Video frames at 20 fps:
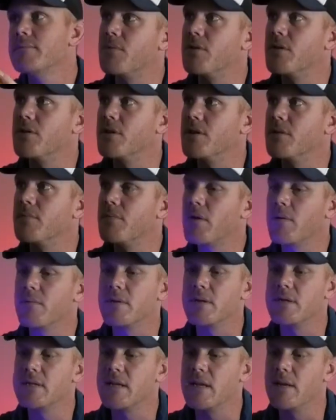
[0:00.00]
but you can
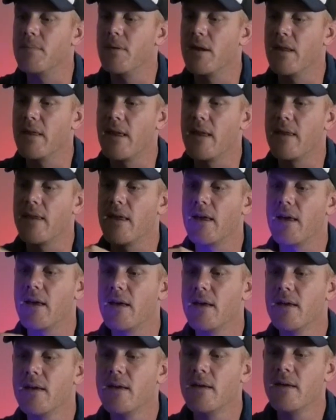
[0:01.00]
probably see a bit of that there.